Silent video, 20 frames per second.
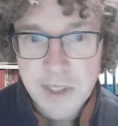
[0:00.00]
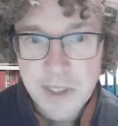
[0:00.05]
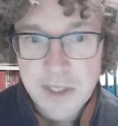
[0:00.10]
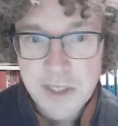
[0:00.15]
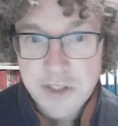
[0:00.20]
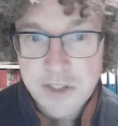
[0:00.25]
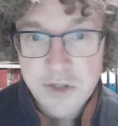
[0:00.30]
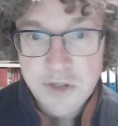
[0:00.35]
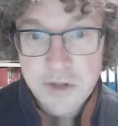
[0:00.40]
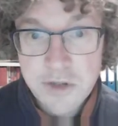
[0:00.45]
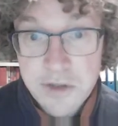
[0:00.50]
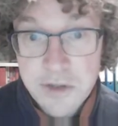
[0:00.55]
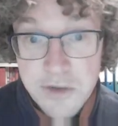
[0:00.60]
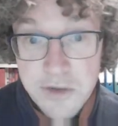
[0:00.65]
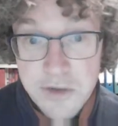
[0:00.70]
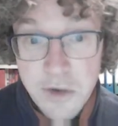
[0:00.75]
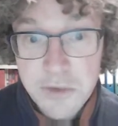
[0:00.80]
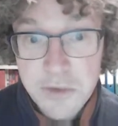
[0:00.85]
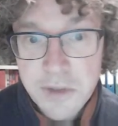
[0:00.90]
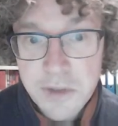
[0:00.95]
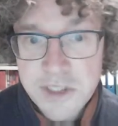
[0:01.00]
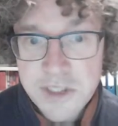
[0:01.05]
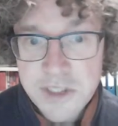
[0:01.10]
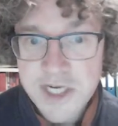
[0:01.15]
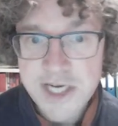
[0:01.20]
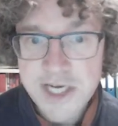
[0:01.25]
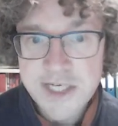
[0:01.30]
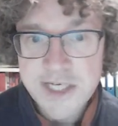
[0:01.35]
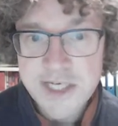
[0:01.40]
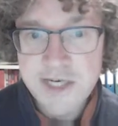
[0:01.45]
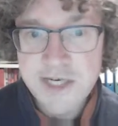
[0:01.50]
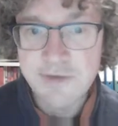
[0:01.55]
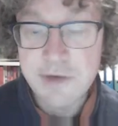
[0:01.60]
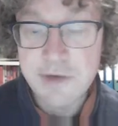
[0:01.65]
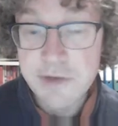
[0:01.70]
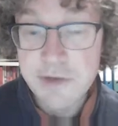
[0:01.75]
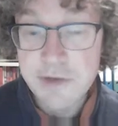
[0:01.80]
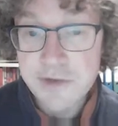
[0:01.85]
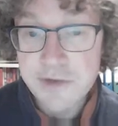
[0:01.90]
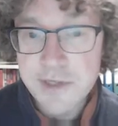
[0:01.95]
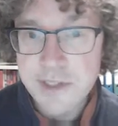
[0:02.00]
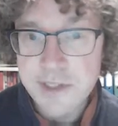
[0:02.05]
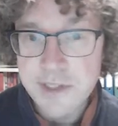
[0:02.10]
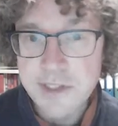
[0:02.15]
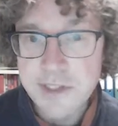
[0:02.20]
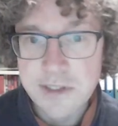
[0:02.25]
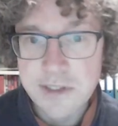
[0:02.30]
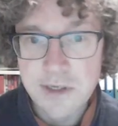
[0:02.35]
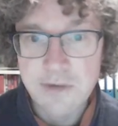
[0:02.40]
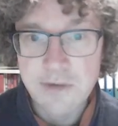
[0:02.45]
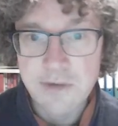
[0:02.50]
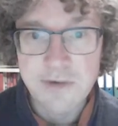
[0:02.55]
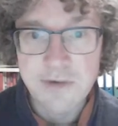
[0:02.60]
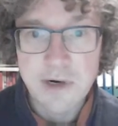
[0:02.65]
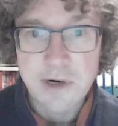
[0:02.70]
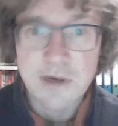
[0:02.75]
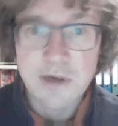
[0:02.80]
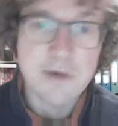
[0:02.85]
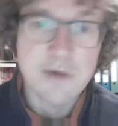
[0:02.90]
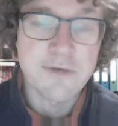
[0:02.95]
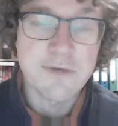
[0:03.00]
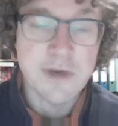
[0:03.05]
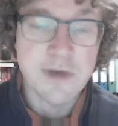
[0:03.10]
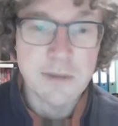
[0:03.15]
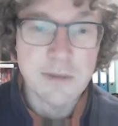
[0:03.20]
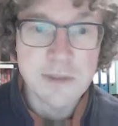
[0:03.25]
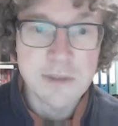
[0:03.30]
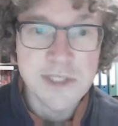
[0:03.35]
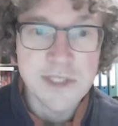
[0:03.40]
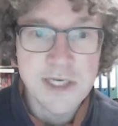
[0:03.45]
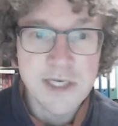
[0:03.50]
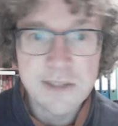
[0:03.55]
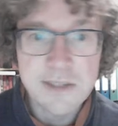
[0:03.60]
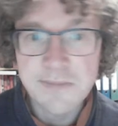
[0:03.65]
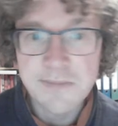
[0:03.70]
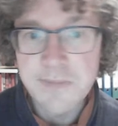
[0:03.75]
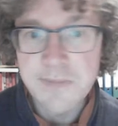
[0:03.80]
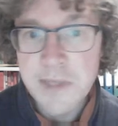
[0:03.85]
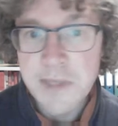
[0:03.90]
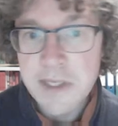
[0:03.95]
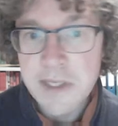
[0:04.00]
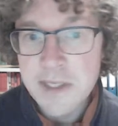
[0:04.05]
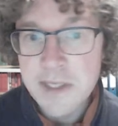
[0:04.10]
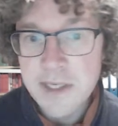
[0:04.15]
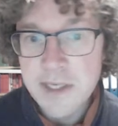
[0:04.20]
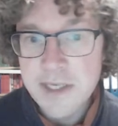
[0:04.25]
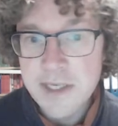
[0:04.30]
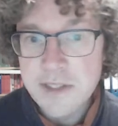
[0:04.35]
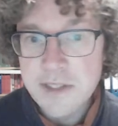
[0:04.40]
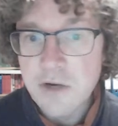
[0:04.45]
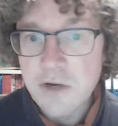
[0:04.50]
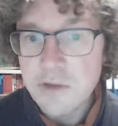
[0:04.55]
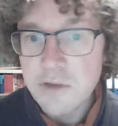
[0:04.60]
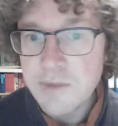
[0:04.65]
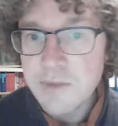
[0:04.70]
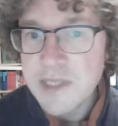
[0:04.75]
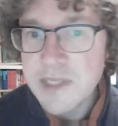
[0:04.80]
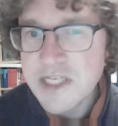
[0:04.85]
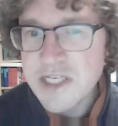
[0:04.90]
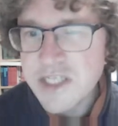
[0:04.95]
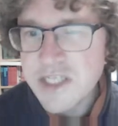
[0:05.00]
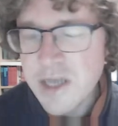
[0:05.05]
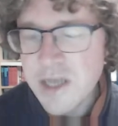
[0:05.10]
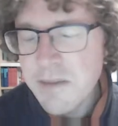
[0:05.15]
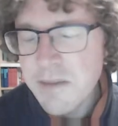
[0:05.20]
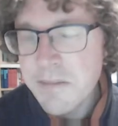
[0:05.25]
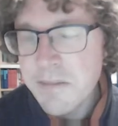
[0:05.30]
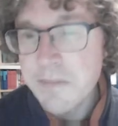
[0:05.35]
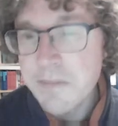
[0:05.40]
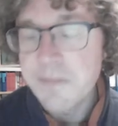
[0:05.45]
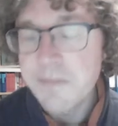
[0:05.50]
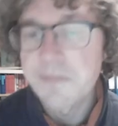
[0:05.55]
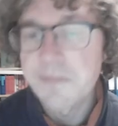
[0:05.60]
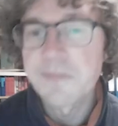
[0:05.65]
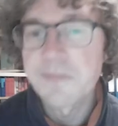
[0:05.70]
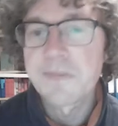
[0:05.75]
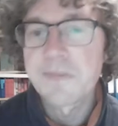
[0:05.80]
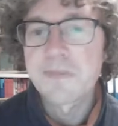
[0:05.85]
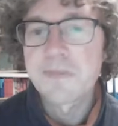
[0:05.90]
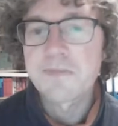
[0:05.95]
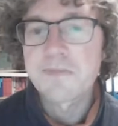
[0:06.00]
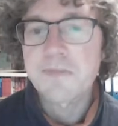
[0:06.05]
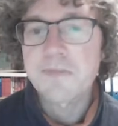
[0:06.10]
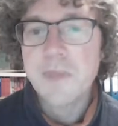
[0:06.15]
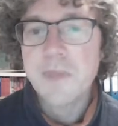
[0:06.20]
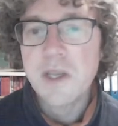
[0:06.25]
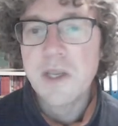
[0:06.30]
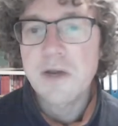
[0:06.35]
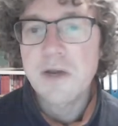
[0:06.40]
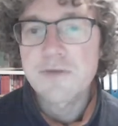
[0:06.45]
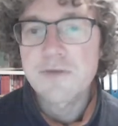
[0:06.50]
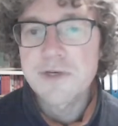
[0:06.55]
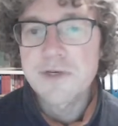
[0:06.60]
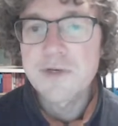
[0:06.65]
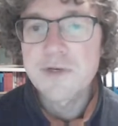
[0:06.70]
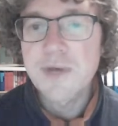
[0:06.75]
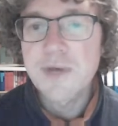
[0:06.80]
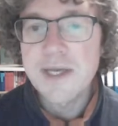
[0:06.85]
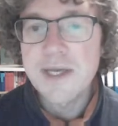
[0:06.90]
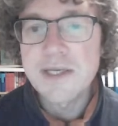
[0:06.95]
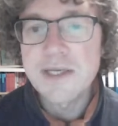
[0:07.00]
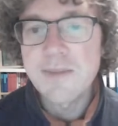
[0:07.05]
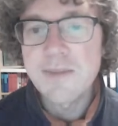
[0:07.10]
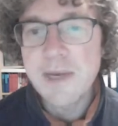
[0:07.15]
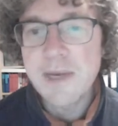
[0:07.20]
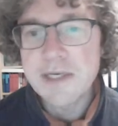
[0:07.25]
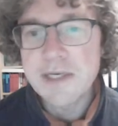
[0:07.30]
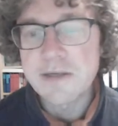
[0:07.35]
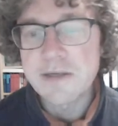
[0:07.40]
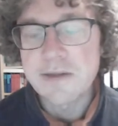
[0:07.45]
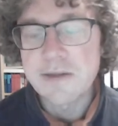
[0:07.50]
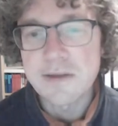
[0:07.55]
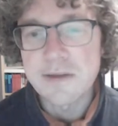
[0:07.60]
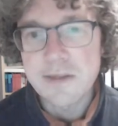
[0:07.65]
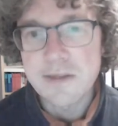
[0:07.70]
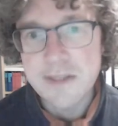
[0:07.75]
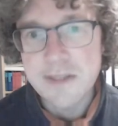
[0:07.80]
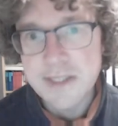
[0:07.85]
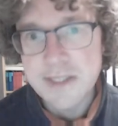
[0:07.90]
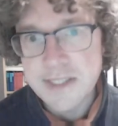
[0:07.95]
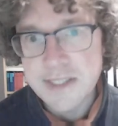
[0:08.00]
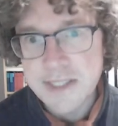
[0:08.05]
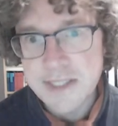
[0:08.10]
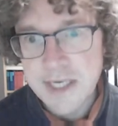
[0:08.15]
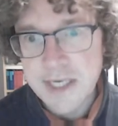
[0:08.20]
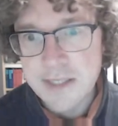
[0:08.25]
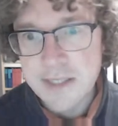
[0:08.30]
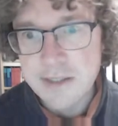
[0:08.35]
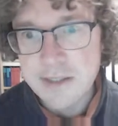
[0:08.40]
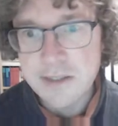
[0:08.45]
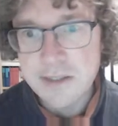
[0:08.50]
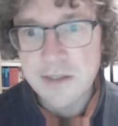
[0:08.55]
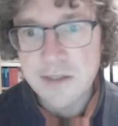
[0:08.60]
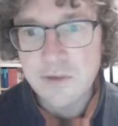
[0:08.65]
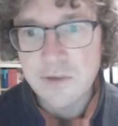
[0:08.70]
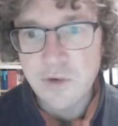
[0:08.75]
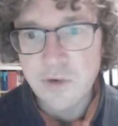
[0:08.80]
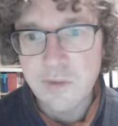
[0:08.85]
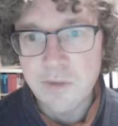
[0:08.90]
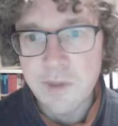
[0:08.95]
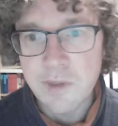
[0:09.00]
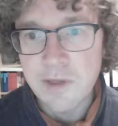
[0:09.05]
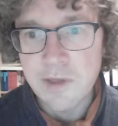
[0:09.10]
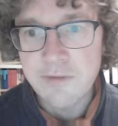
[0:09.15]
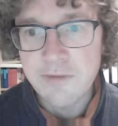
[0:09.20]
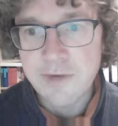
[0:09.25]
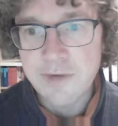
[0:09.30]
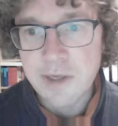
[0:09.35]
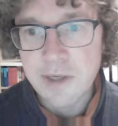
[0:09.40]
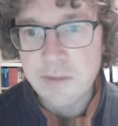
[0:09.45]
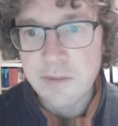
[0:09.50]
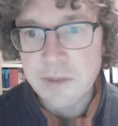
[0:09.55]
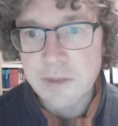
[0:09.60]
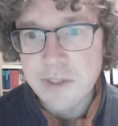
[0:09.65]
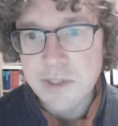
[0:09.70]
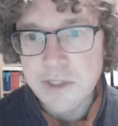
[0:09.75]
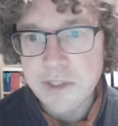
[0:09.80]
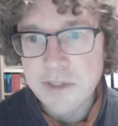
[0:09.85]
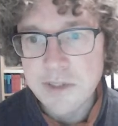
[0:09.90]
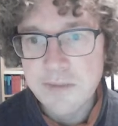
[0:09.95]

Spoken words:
So the total change after 2 years of our variable z is going to be the sum of two independent standard normal variables.